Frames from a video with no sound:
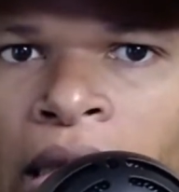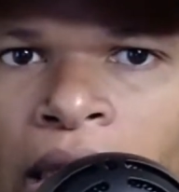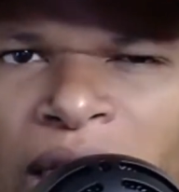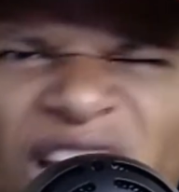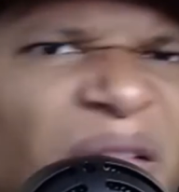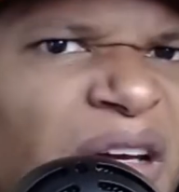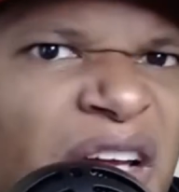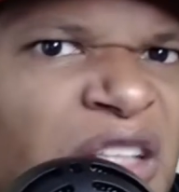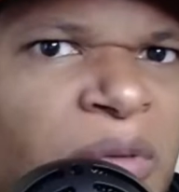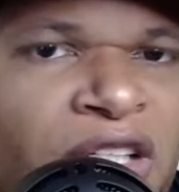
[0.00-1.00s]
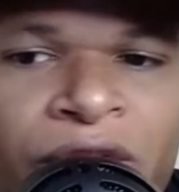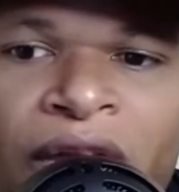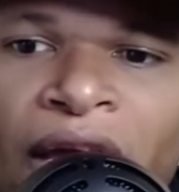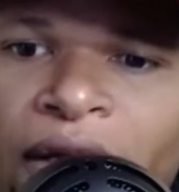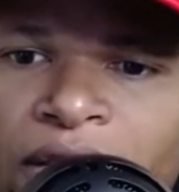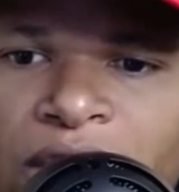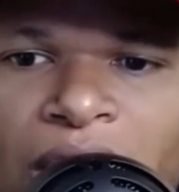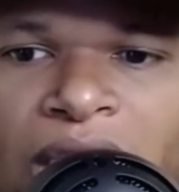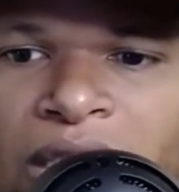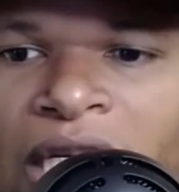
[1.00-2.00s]
Can you give me an explanation for that? And just
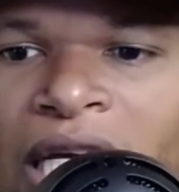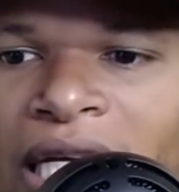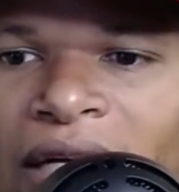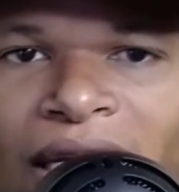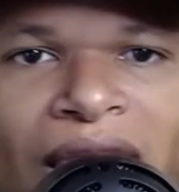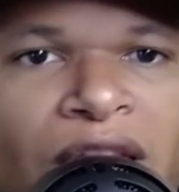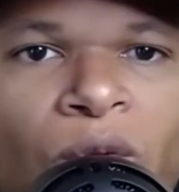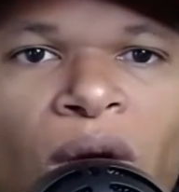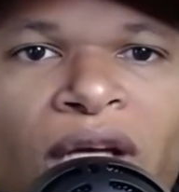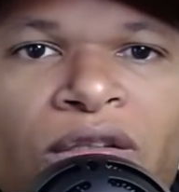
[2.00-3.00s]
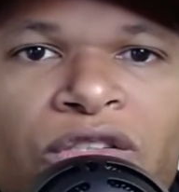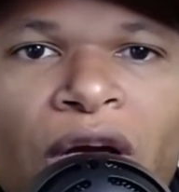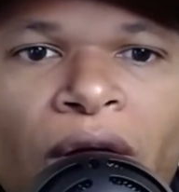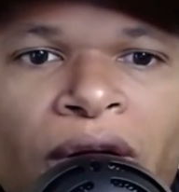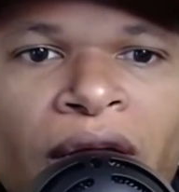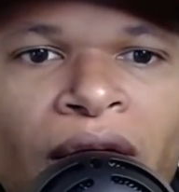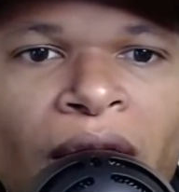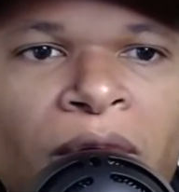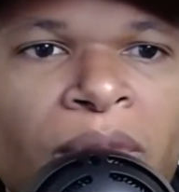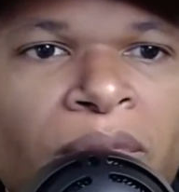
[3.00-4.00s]
listen, get their wheels turning.
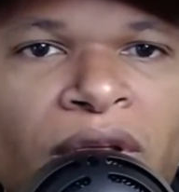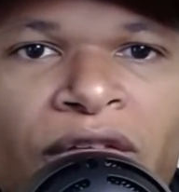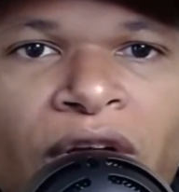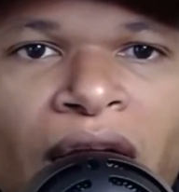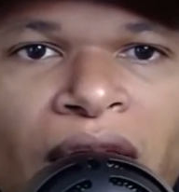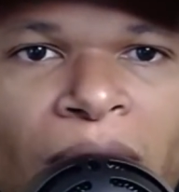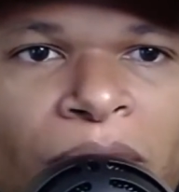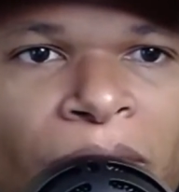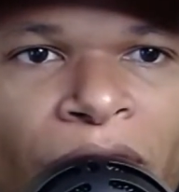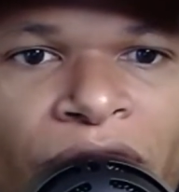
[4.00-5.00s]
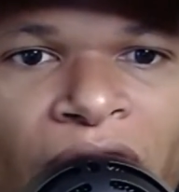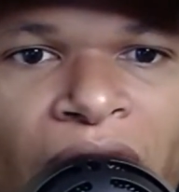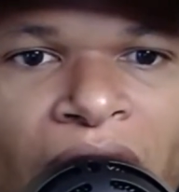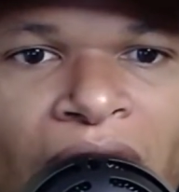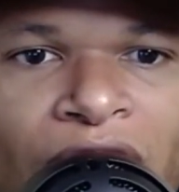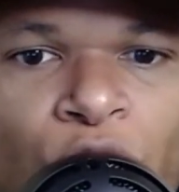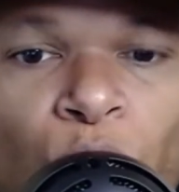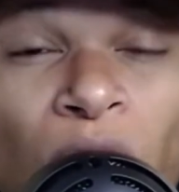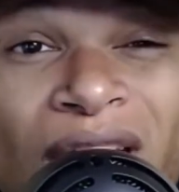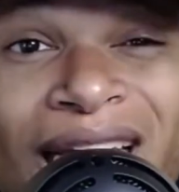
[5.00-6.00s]
I'm a big believer you got to get people thinking, and
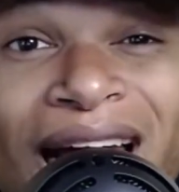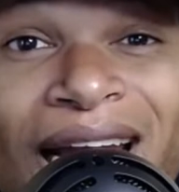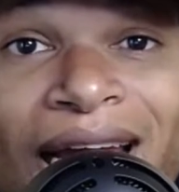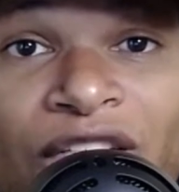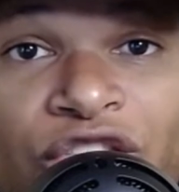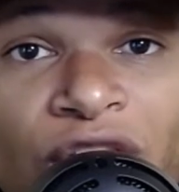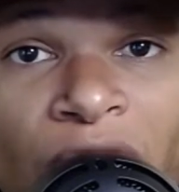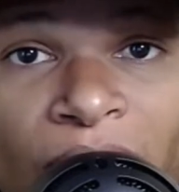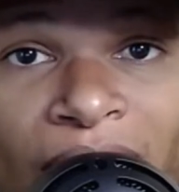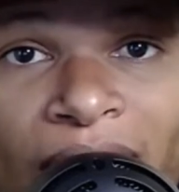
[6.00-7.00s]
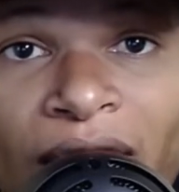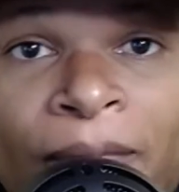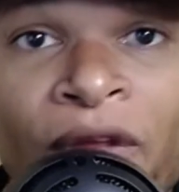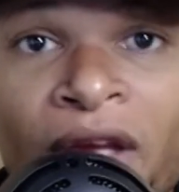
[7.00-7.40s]
you really kind of got to start where they are.